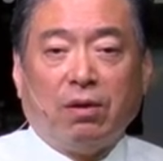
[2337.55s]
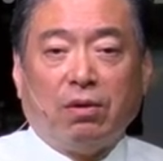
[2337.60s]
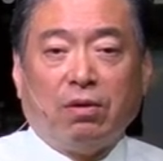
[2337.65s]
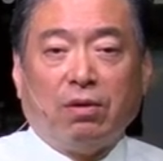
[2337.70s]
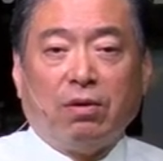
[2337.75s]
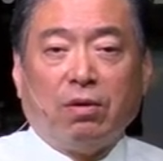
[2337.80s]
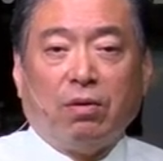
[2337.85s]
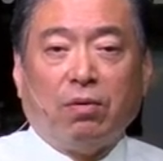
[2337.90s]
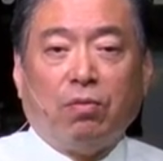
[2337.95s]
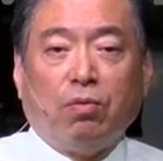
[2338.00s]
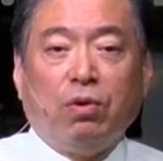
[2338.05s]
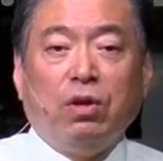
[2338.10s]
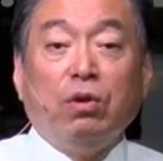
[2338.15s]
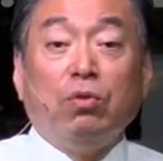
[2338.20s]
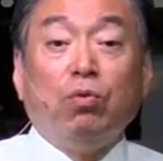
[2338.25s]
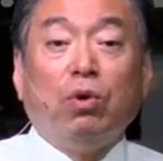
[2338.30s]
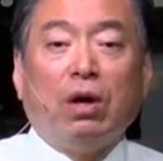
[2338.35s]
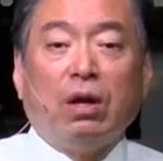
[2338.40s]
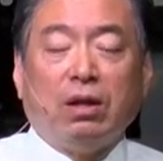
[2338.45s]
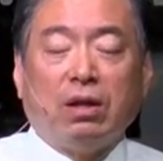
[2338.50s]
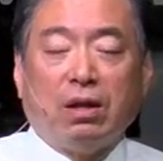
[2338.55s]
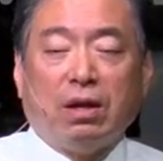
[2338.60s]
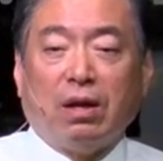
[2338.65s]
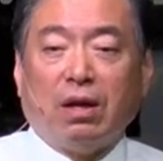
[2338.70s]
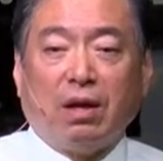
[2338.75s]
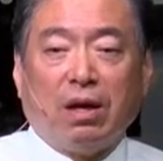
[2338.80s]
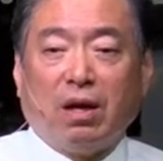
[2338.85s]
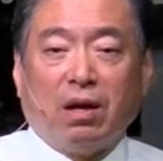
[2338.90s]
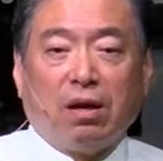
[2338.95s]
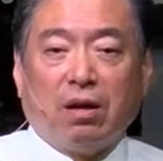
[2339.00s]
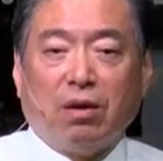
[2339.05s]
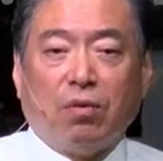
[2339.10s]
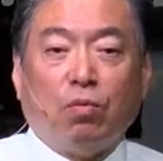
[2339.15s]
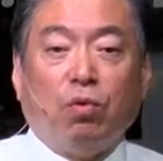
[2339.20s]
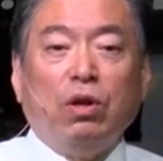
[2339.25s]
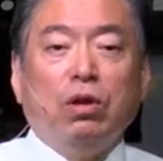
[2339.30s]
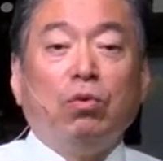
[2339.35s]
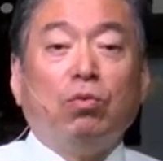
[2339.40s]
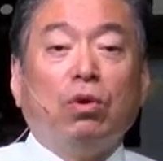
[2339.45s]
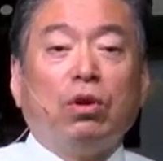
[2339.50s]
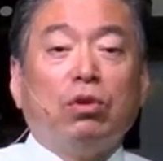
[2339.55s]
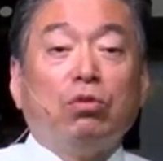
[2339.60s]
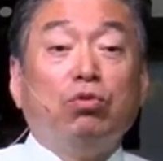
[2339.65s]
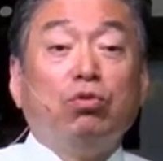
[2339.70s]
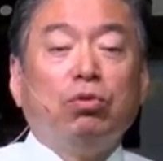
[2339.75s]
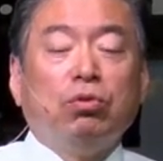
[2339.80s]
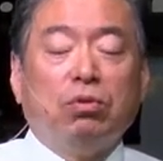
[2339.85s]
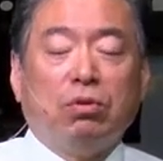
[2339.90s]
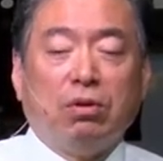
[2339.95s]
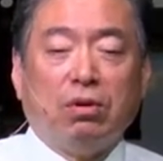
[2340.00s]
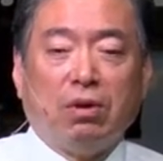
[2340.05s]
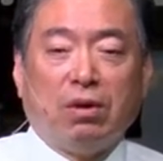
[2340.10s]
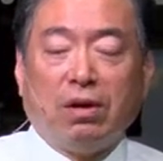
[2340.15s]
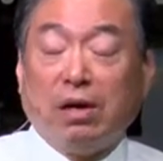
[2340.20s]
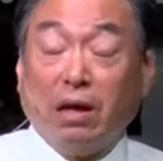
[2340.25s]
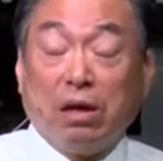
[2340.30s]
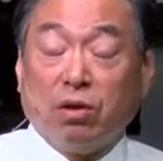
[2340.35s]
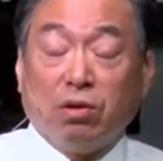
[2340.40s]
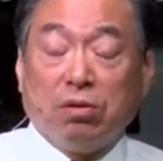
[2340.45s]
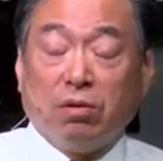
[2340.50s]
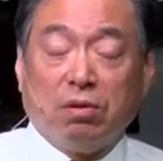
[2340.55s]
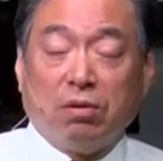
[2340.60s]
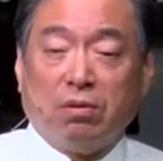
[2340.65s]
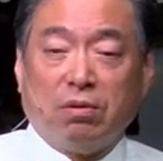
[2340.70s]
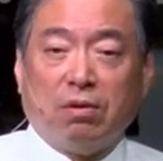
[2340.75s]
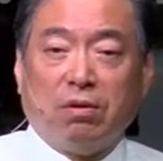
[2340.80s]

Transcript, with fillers: Uh, what do you want? What do you want to do? I don't know.